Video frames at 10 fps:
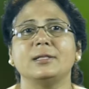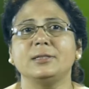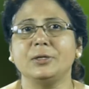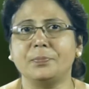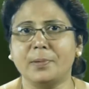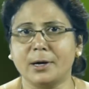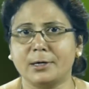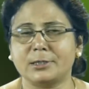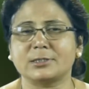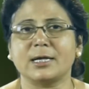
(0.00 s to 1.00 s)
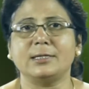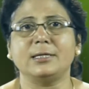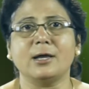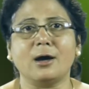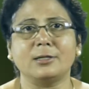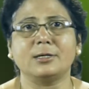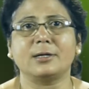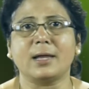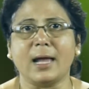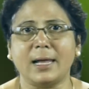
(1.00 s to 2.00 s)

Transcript: the birds and the other